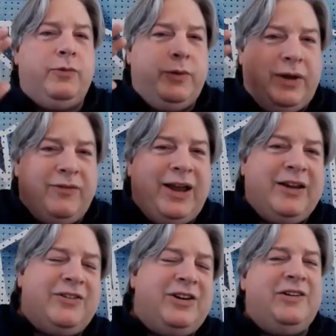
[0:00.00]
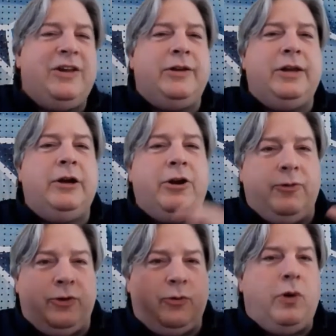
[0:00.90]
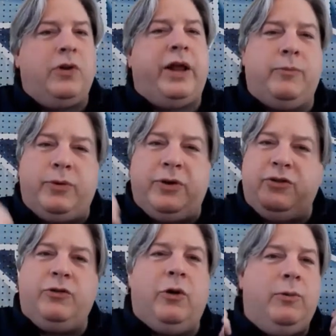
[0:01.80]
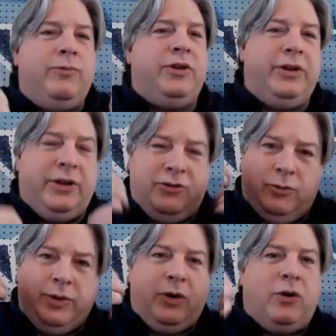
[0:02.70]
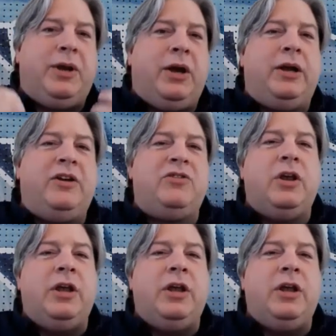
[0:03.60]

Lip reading: have vaccines out there, and the rollout, and pretty soon, hopefully, this will be all behind us.